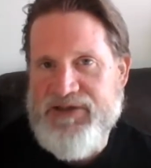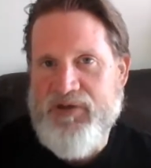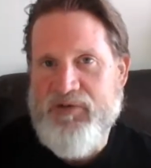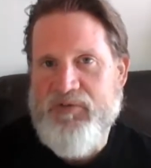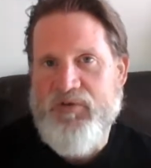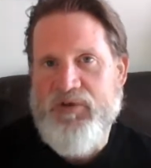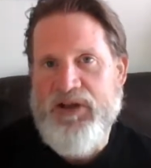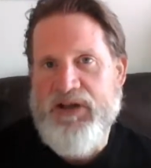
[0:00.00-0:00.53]

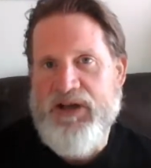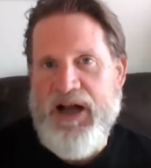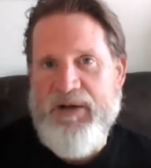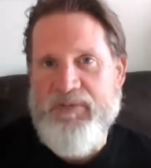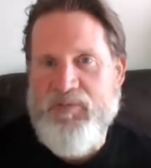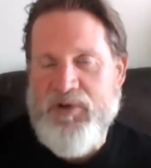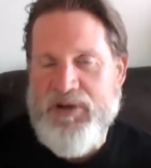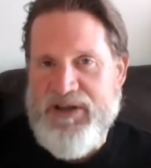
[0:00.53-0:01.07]
So
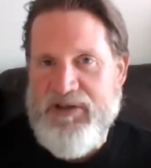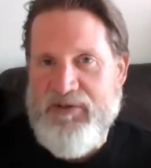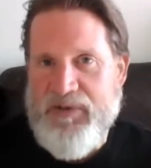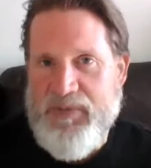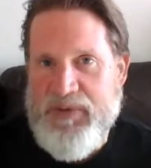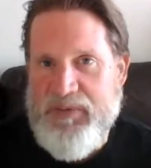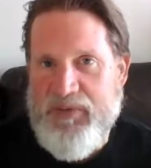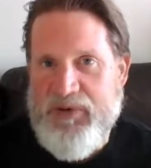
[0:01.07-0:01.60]
I'm working
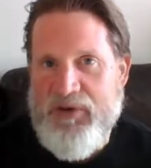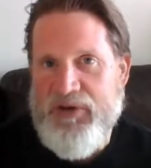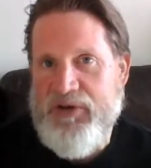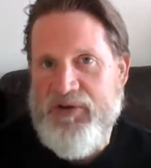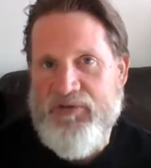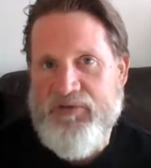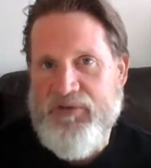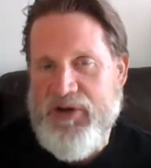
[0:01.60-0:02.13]
with people that
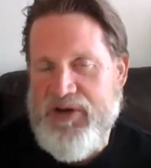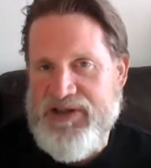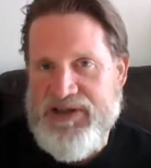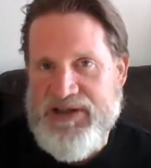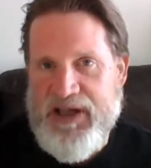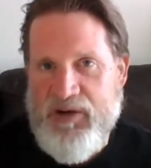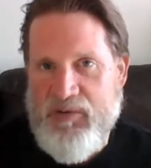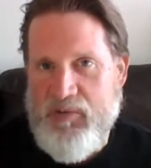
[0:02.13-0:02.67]
are very
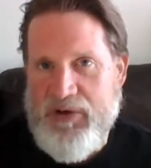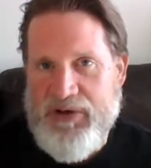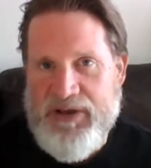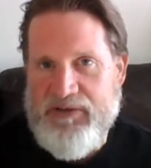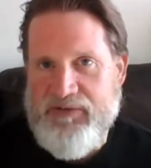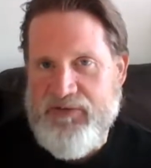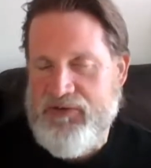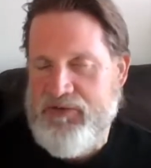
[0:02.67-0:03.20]
set on
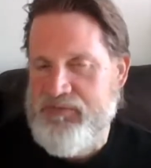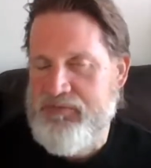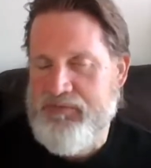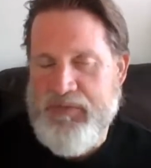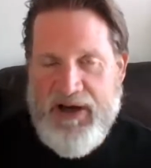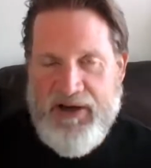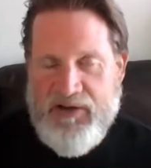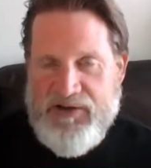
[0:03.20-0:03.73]
working for
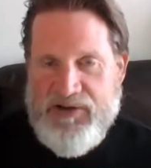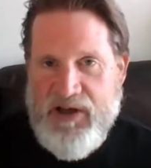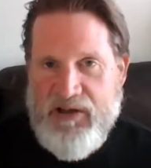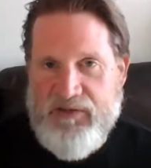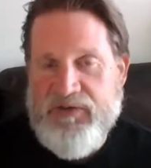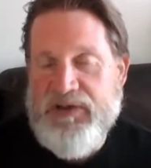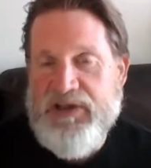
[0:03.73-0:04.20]
Microsoft,